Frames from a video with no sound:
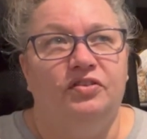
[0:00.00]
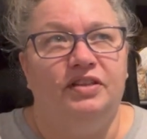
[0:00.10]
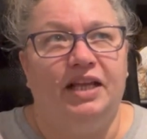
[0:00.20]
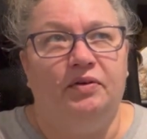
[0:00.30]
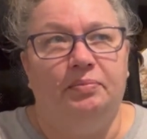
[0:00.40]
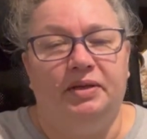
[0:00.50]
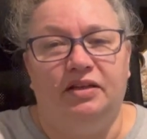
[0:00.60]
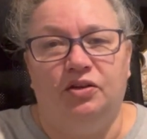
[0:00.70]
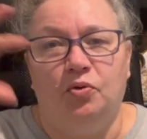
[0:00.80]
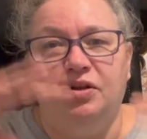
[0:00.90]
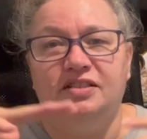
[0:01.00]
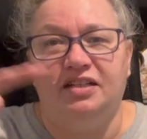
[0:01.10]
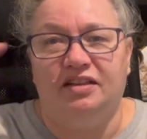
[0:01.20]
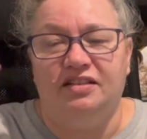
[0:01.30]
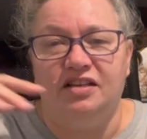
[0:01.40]
they would be
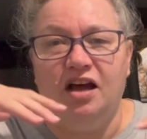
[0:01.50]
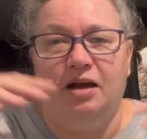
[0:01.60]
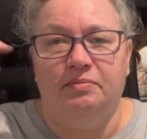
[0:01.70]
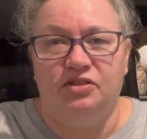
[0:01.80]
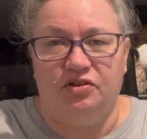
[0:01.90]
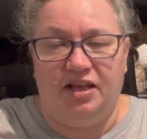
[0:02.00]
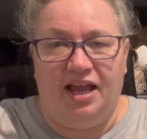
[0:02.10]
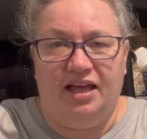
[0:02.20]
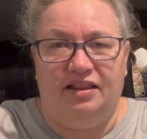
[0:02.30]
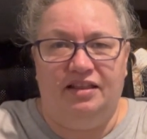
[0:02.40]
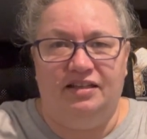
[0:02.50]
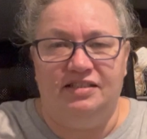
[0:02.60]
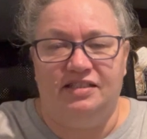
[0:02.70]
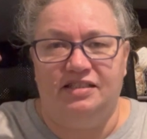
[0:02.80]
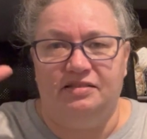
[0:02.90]
quilting on the top. So they had
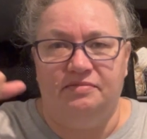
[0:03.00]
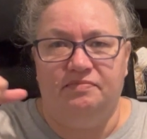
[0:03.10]
these